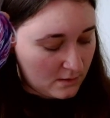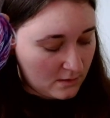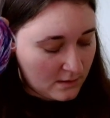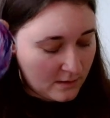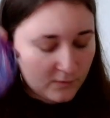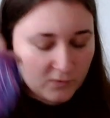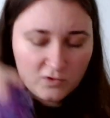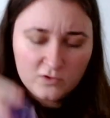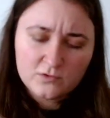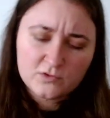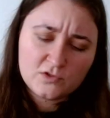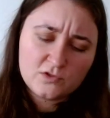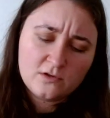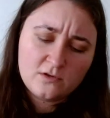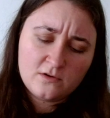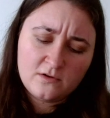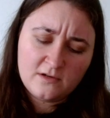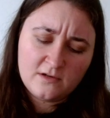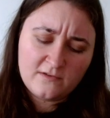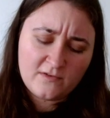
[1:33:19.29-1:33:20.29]
I'm not
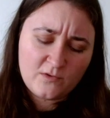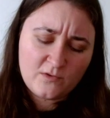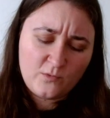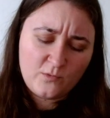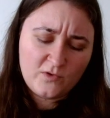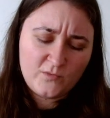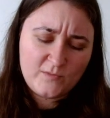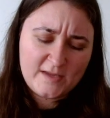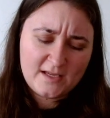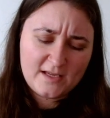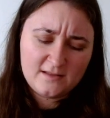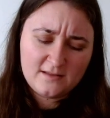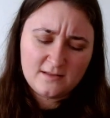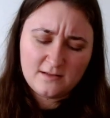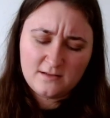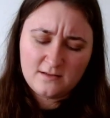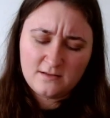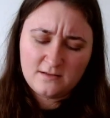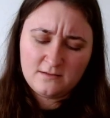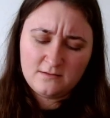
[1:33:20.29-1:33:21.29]
sure if I will make
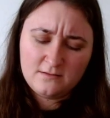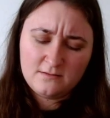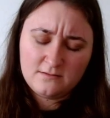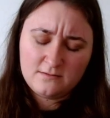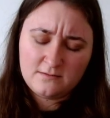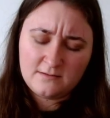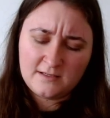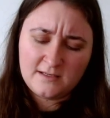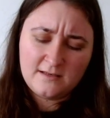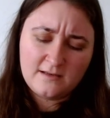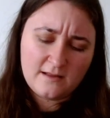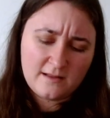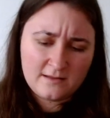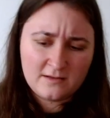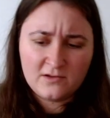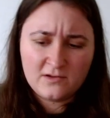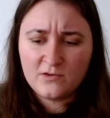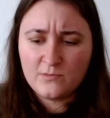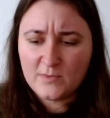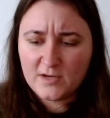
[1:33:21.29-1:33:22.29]
another
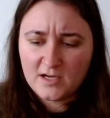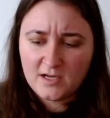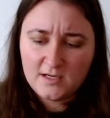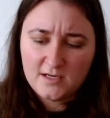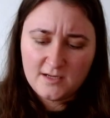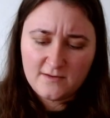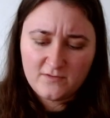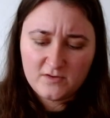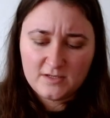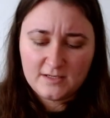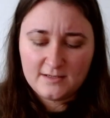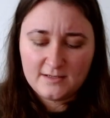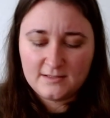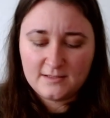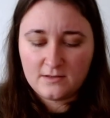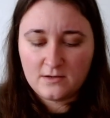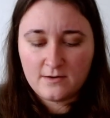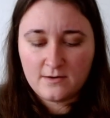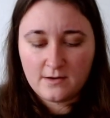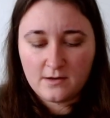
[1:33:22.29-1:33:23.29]
Hermione Everyday
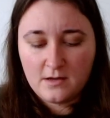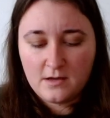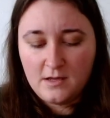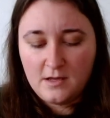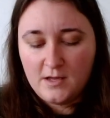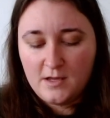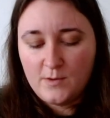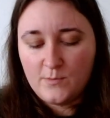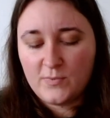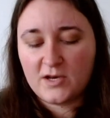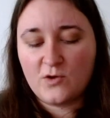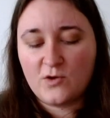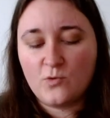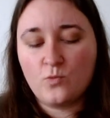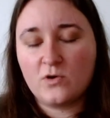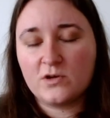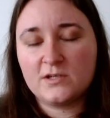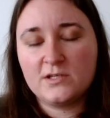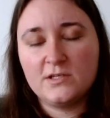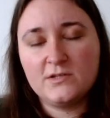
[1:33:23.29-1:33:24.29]
Sock, but I
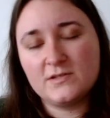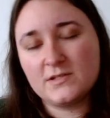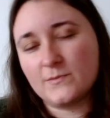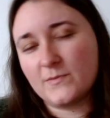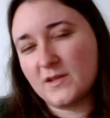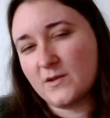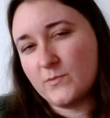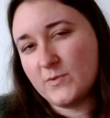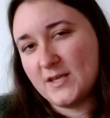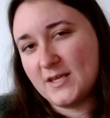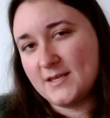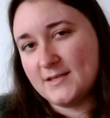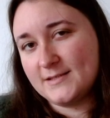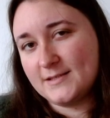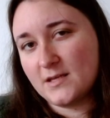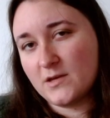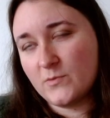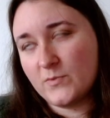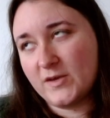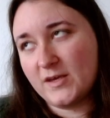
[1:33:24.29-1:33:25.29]
want to do something a bit
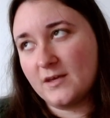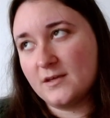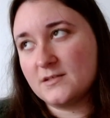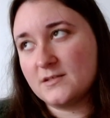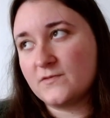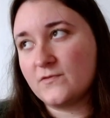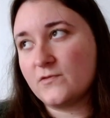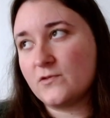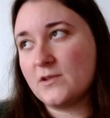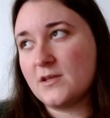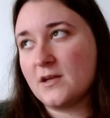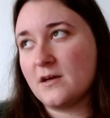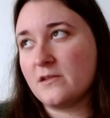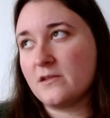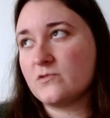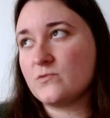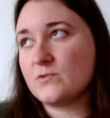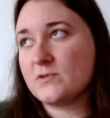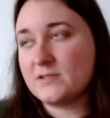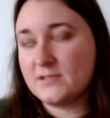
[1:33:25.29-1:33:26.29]
easier because for the
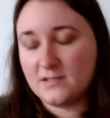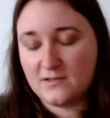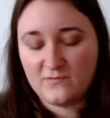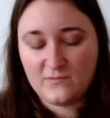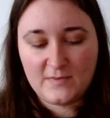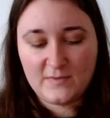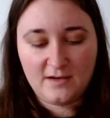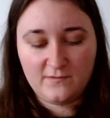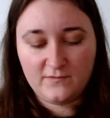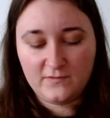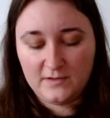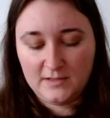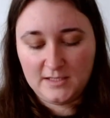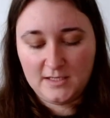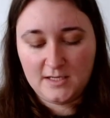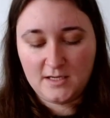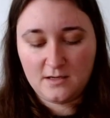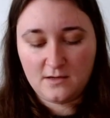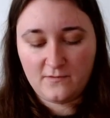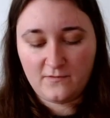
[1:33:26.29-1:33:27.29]
other ones I've made for
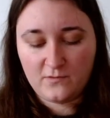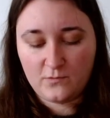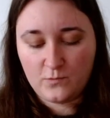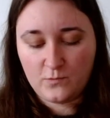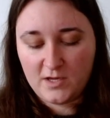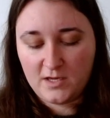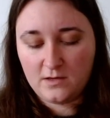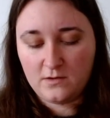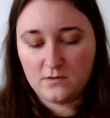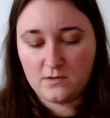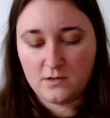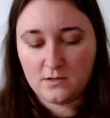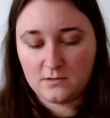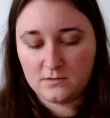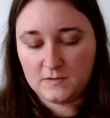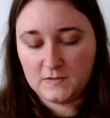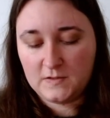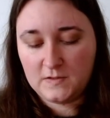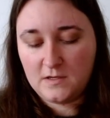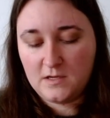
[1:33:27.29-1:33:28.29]
Lydia from Waku
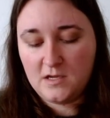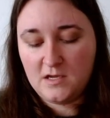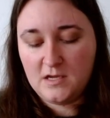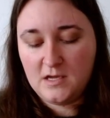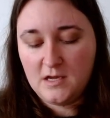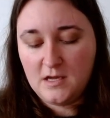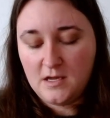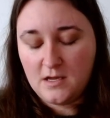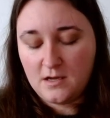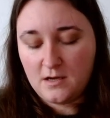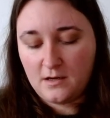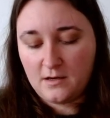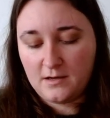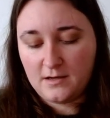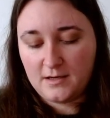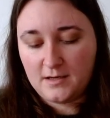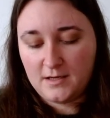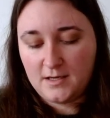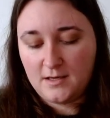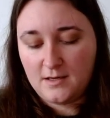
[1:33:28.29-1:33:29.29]
Yarns,
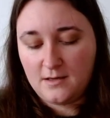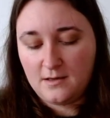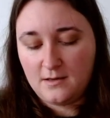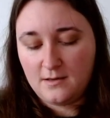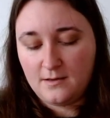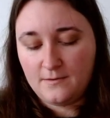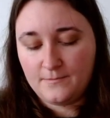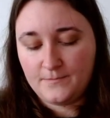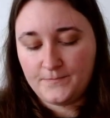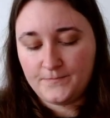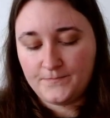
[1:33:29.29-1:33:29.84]
I